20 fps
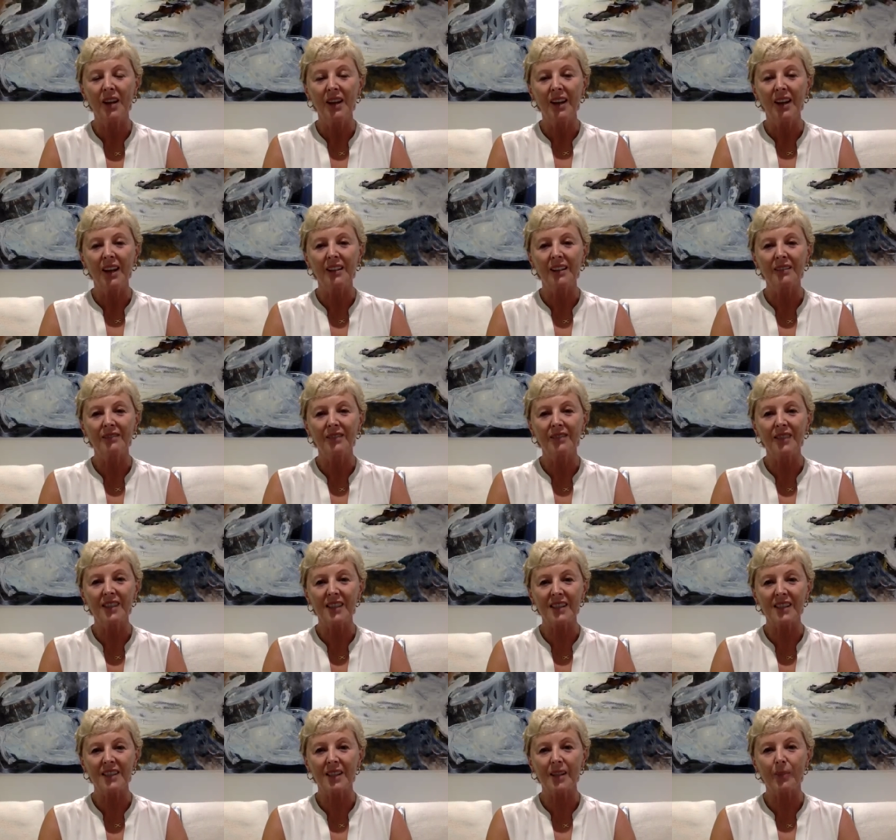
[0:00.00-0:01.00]
and
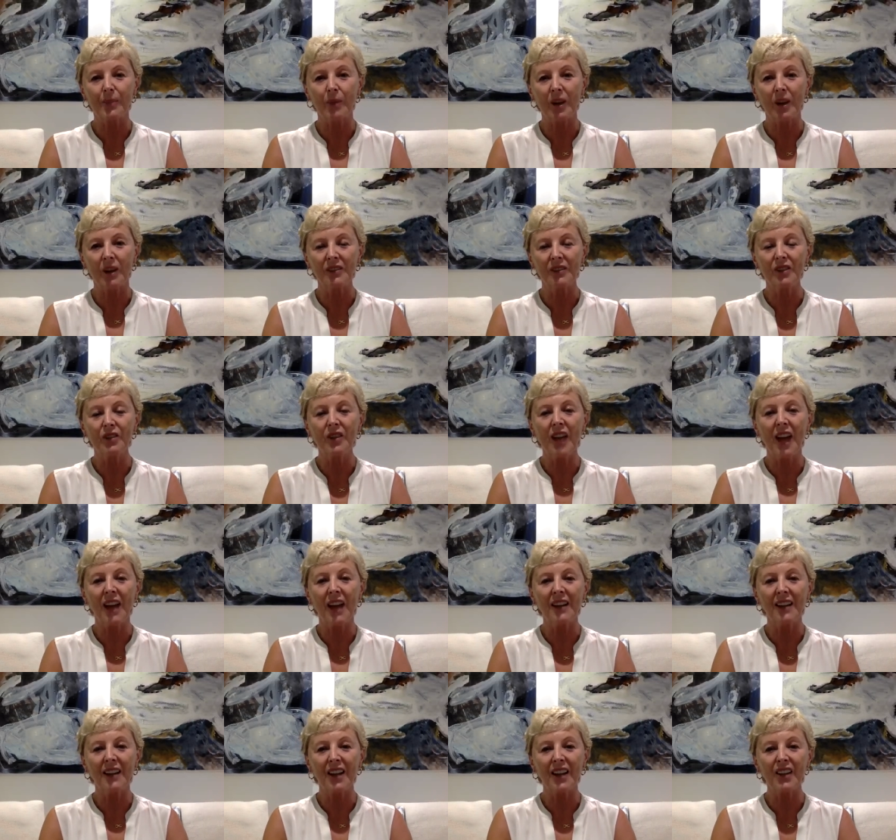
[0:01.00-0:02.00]
visit someone. You
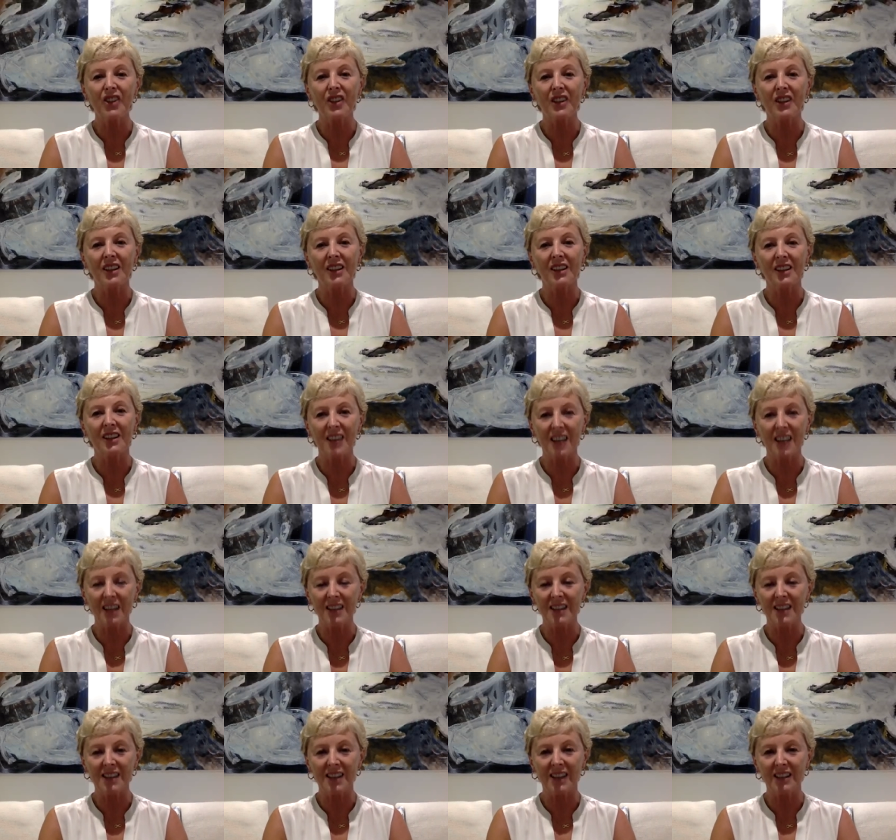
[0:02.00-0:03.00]
can actually get a
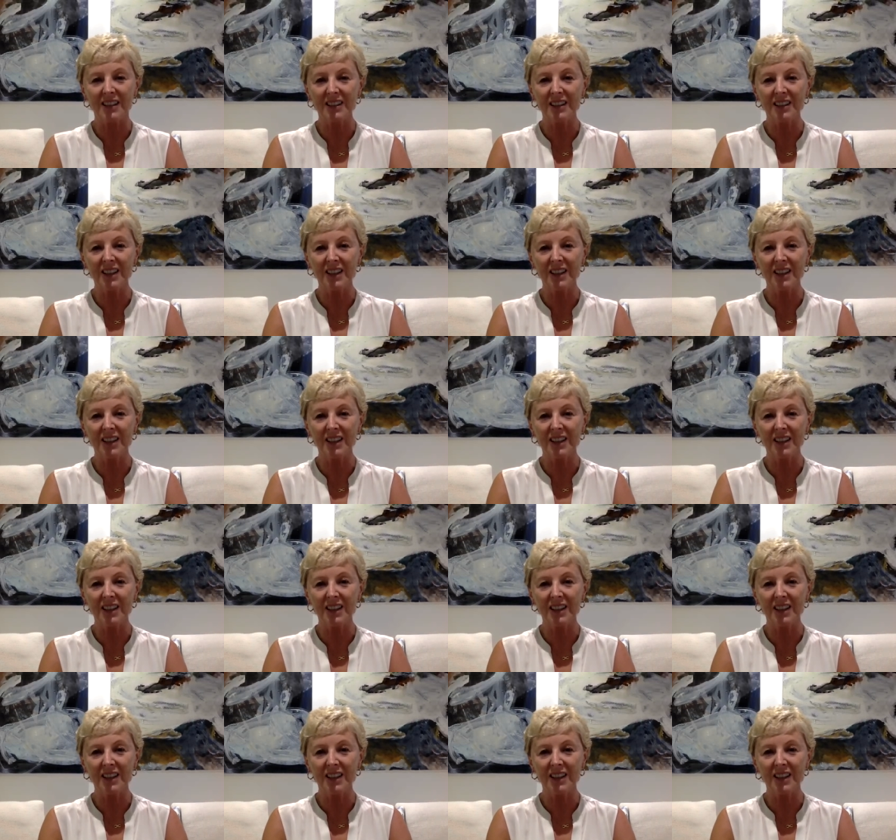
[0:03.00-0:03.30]
test done